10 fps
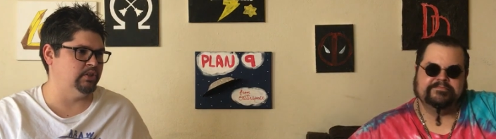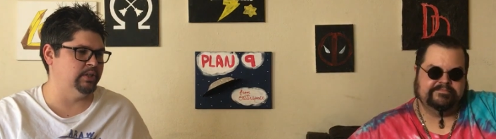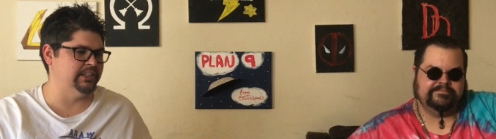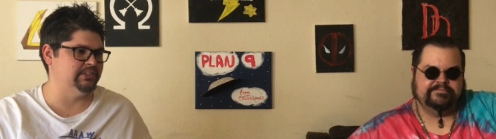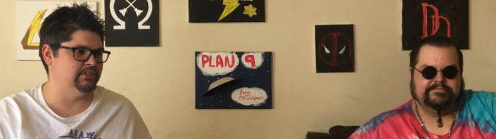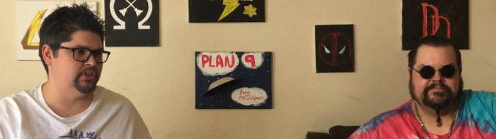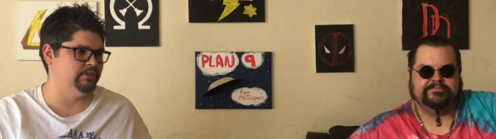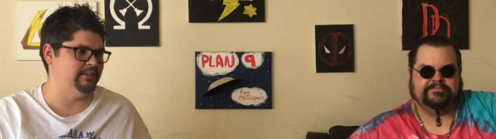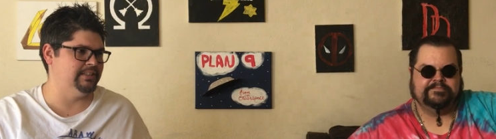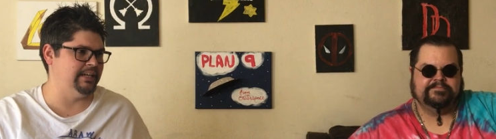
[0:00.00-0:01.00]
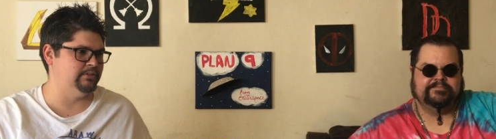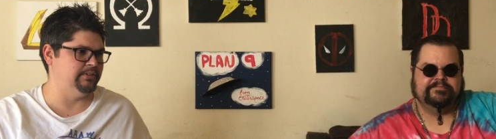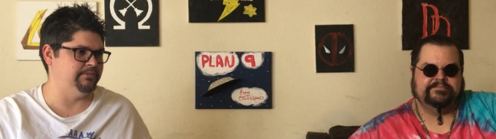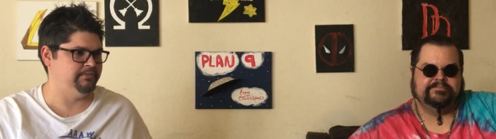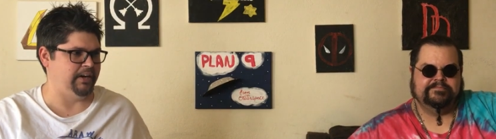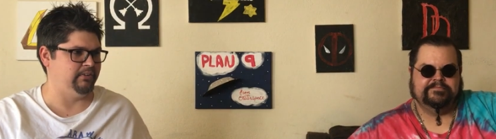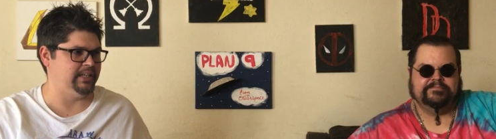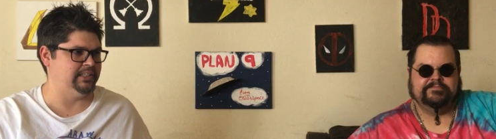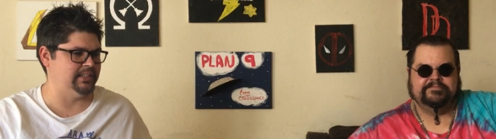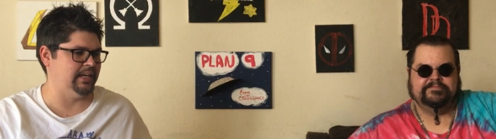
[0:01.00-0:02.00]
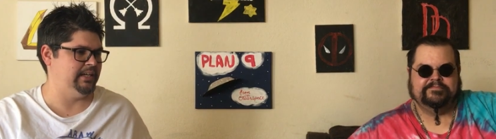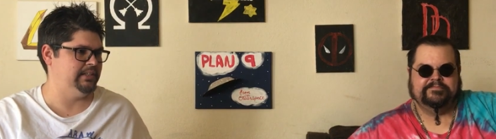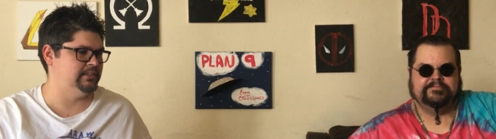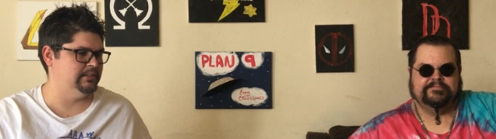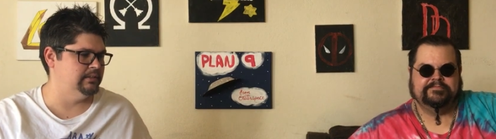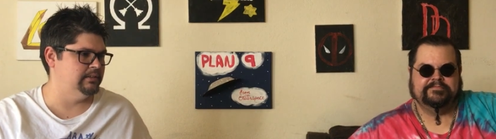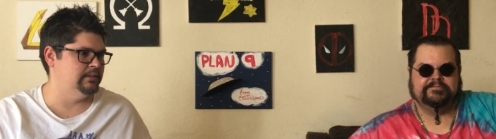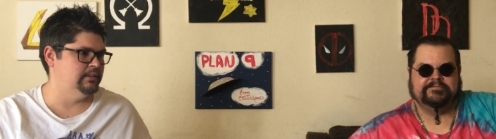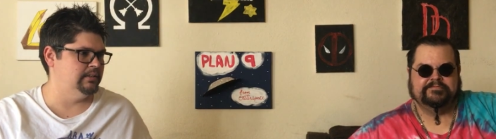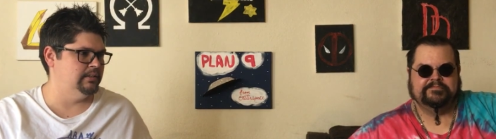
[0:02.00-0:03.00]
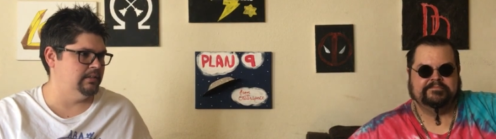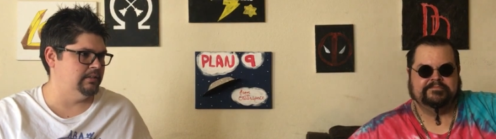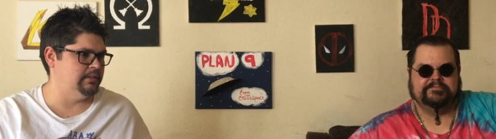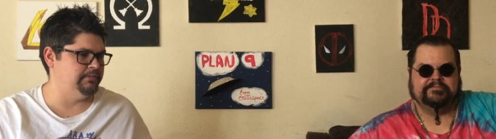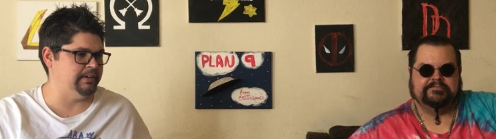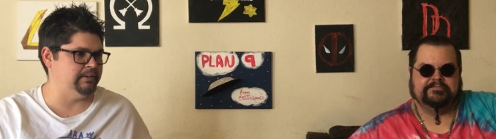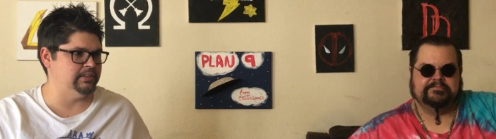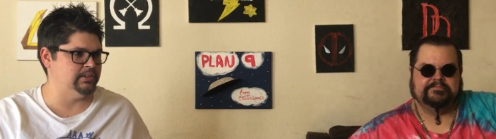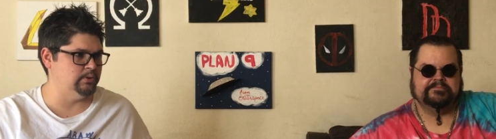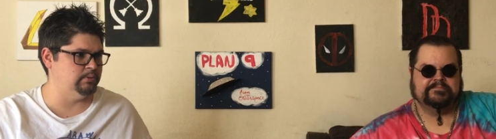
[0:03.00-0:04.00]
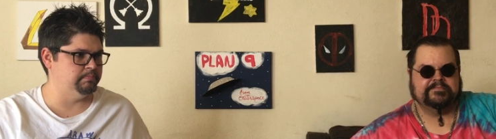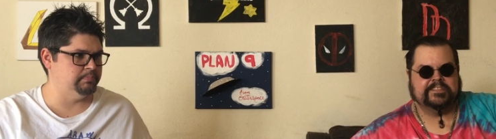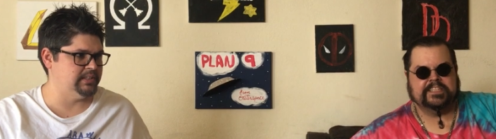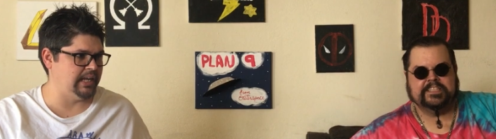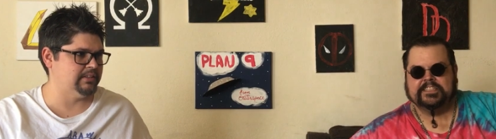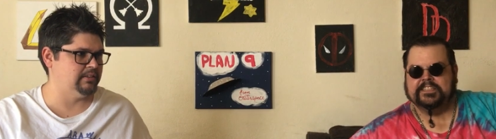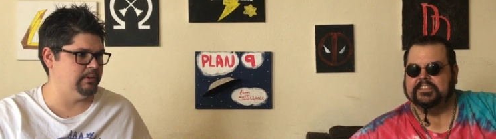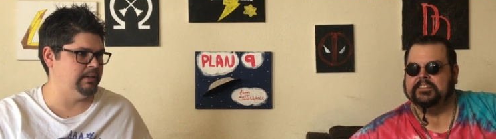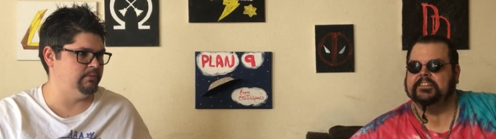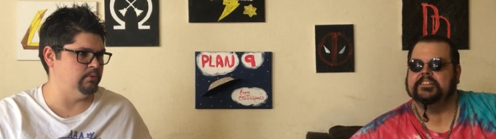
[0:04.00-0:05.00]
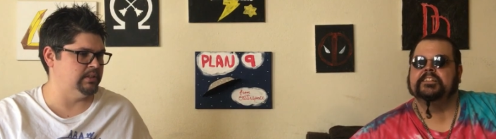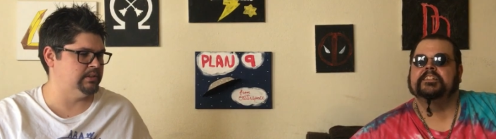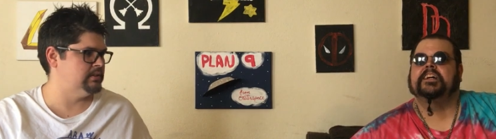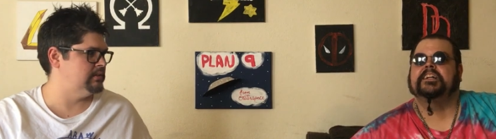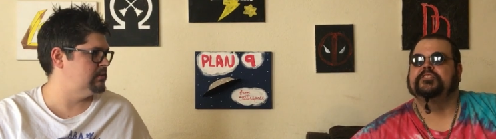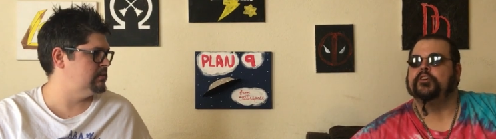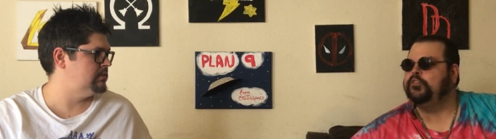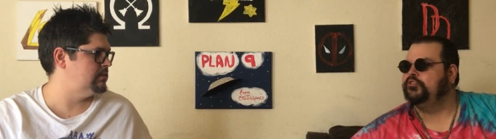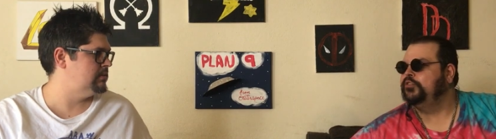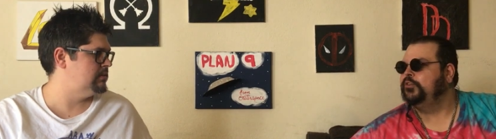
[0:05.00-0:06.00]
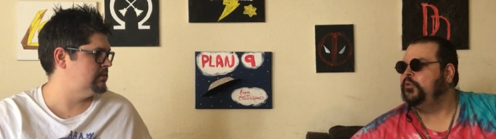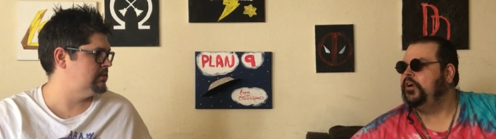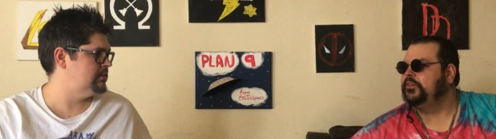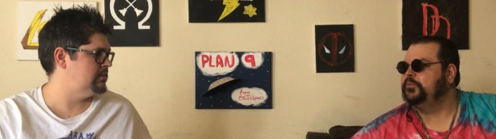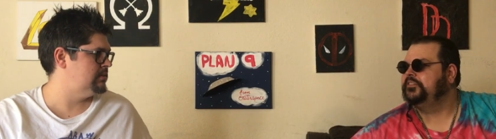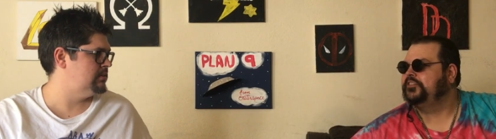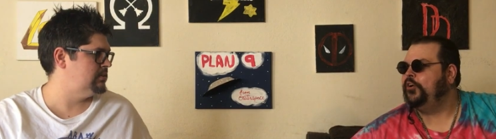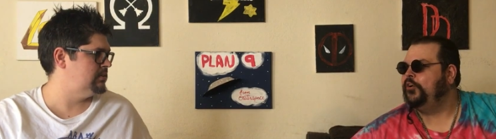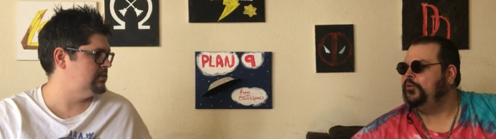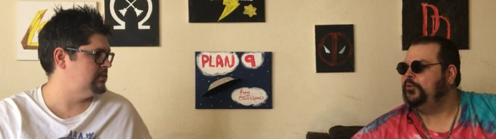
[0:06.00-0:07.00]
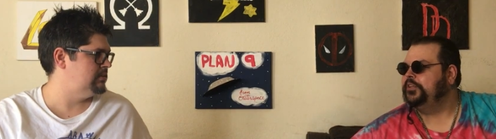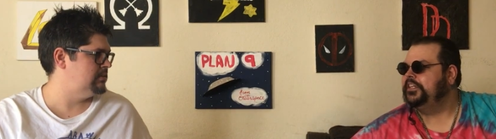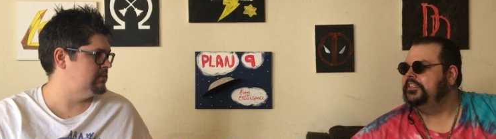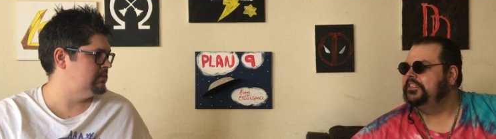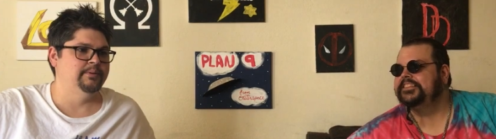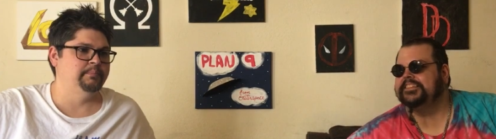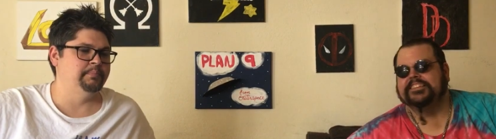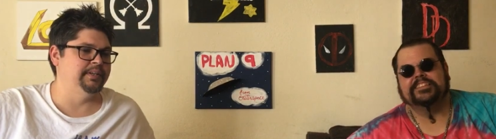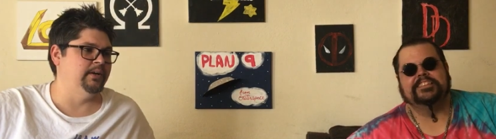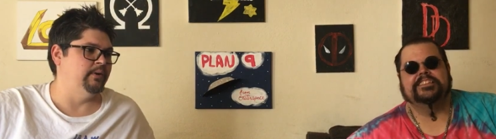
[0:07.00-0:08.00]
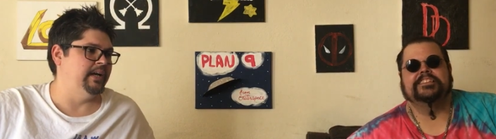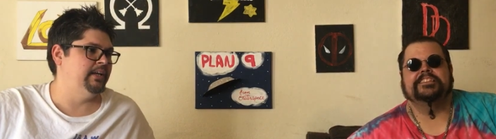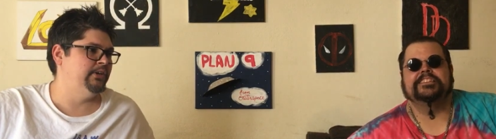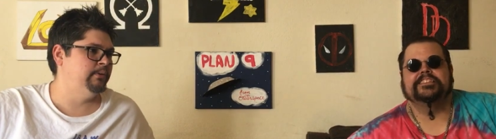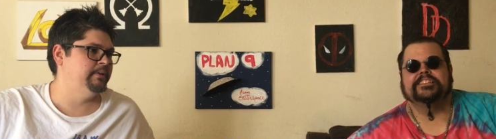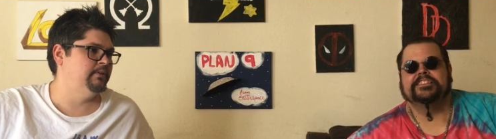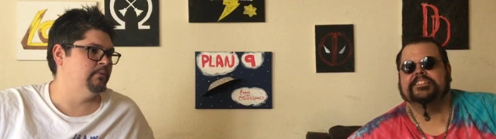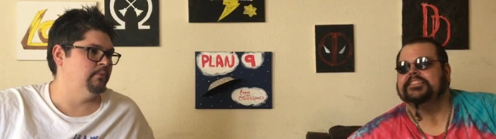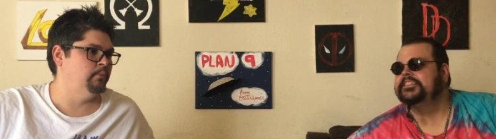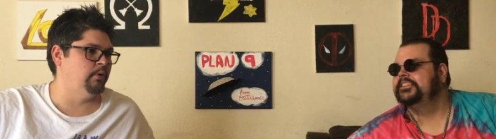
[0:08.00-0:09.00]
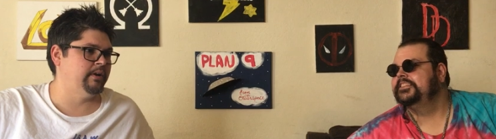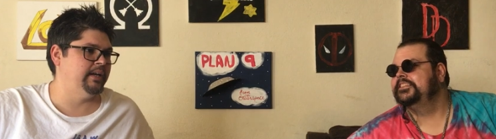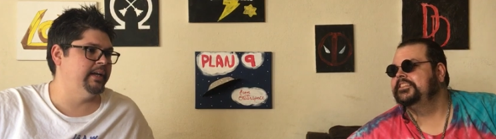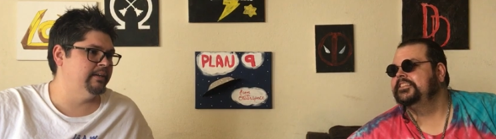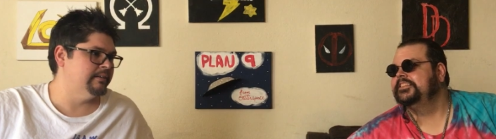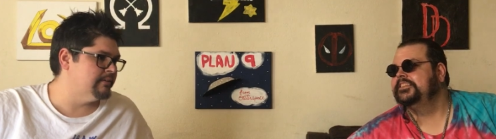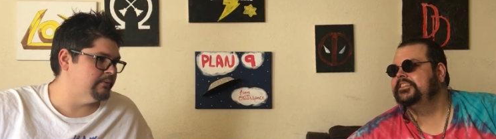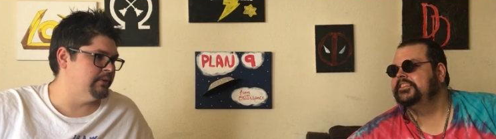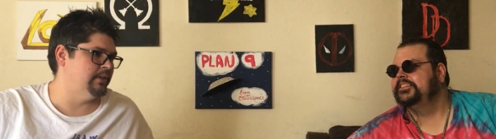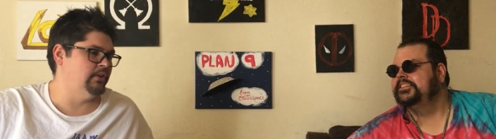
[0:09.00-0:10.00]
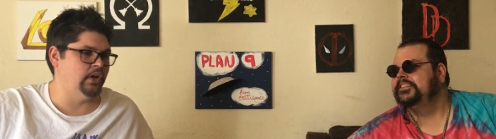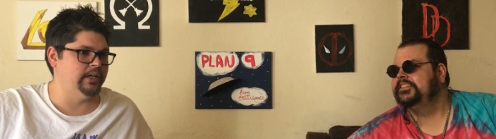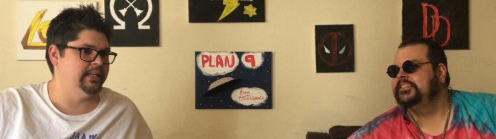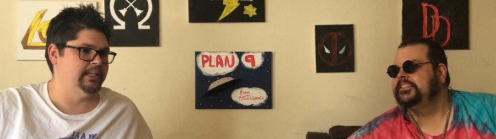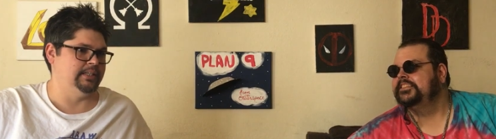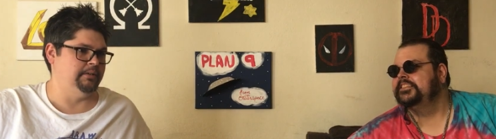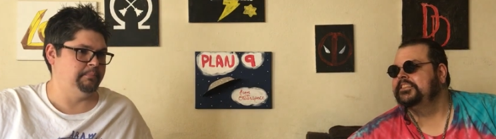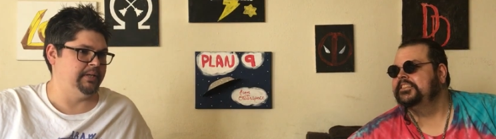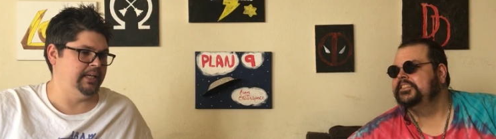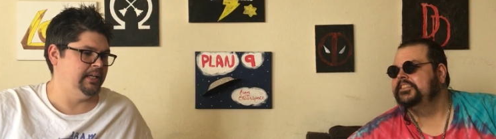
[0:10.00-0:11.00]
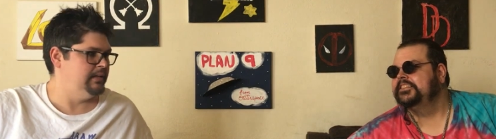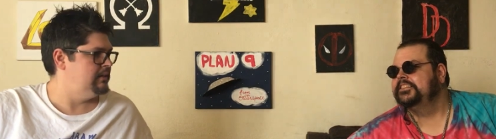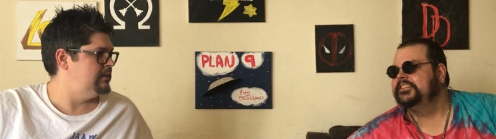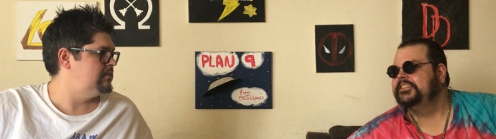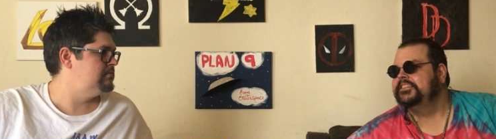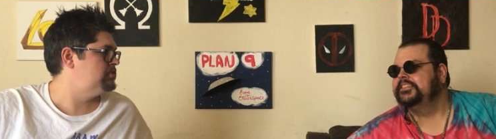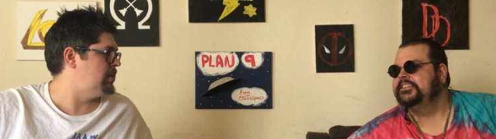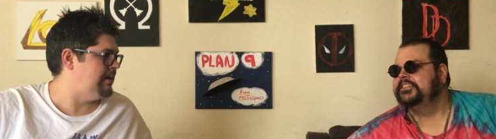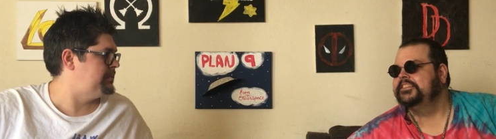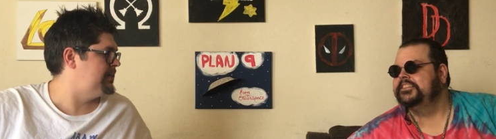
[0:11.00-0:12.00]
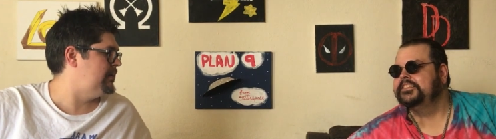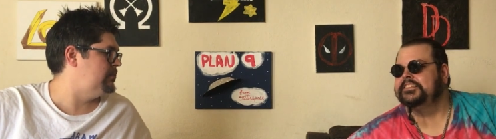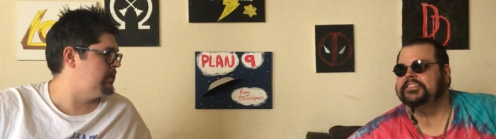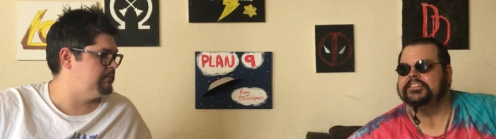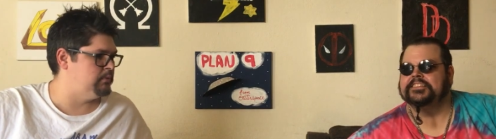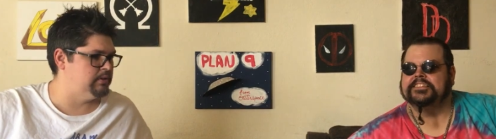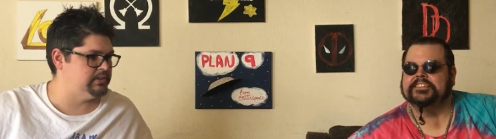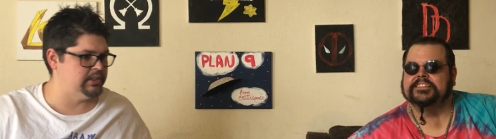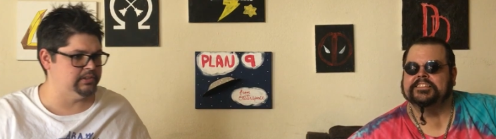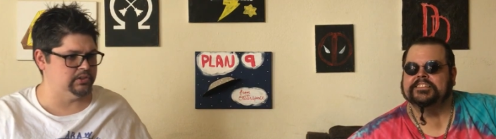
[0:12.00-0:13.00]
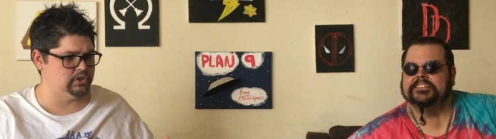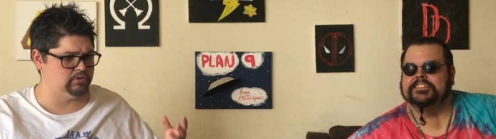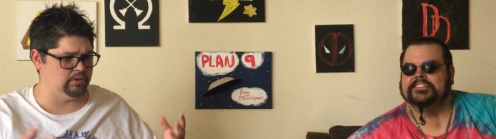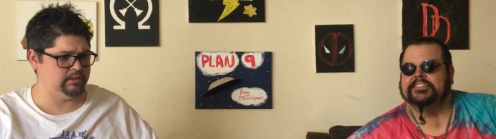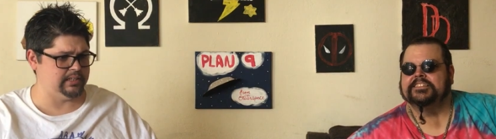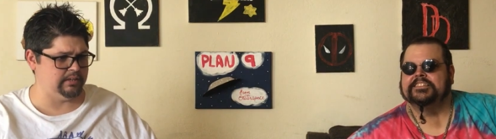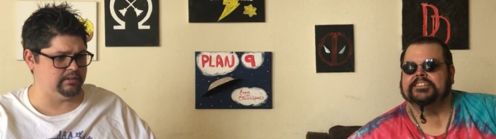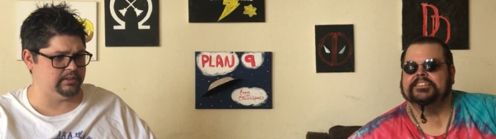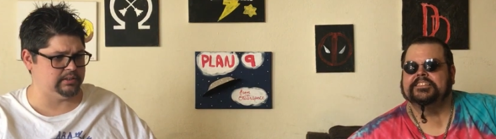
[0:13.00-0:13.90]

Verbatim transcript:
Speaker 1: who gets shrunk down to fairy size. The fairies who protect the rainforest. I told you the water was cold! But no, a human working with a logging company chopping down the rainforest, gets shrunk down to the